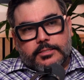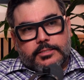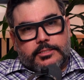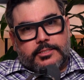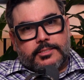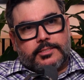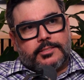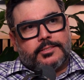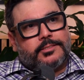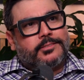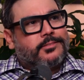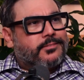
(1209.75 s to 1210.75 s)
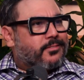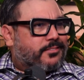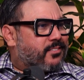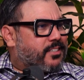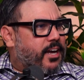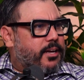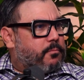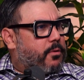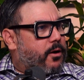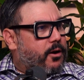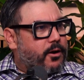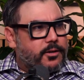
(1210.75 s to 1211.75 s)

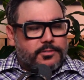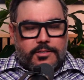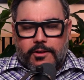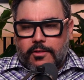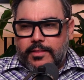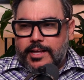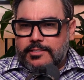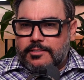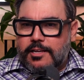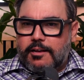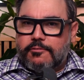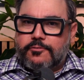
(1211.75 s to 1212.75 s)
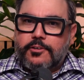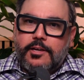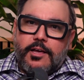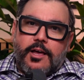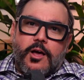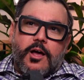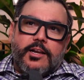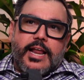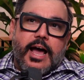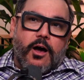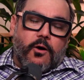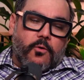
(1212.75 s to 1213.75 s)
sidebars and all that stuff.
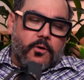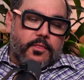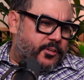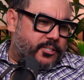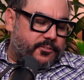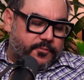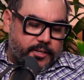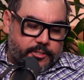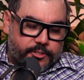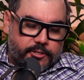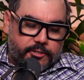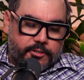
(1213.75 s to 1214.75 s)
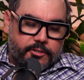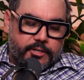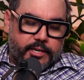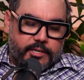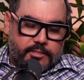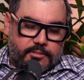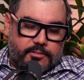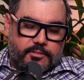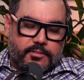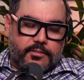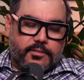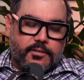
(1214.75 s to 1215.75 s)
Now, this feature
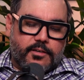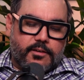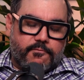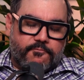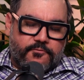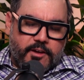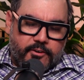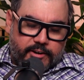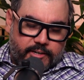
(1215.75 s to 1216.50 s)
is very